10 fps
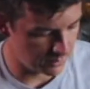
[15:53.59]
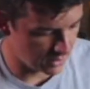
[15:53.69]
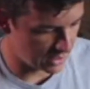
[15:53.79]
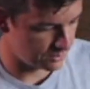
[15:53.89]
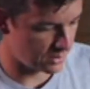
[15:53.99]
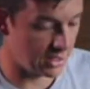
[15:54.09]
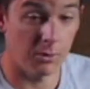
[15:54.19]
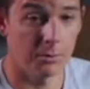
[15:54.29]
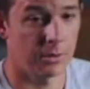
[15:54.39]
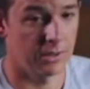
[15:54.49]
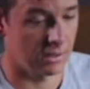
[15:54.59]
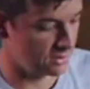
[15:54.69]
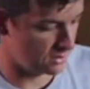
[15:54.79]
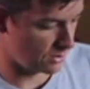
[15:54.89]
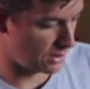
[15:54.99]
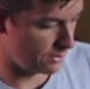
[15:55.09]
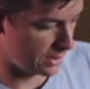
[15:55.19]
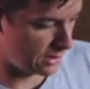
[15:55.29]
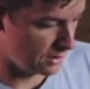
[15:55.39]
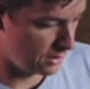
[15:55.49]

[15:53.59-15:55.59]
you guys probably won't be able to hear this too well, but